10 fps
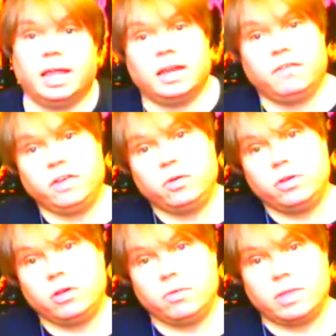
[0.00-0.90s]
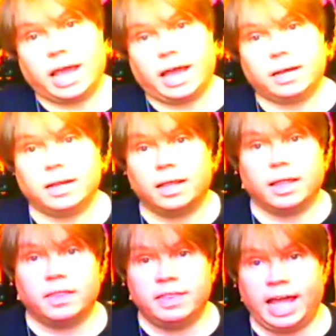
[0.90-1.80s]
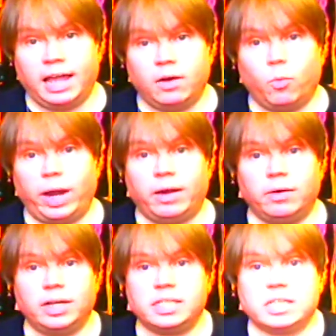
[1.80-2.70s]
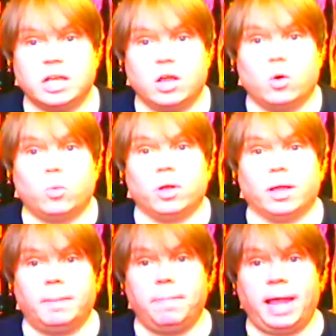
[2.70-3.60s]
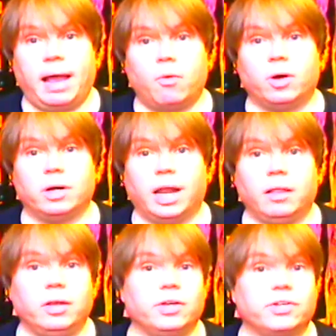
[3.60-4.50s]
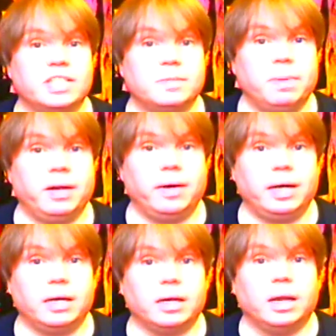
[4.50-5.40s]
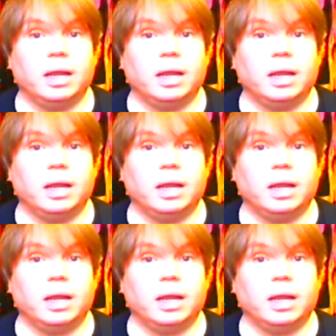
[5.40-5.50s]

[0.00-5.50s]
And if you do that, that awareness will empower not only your spirit,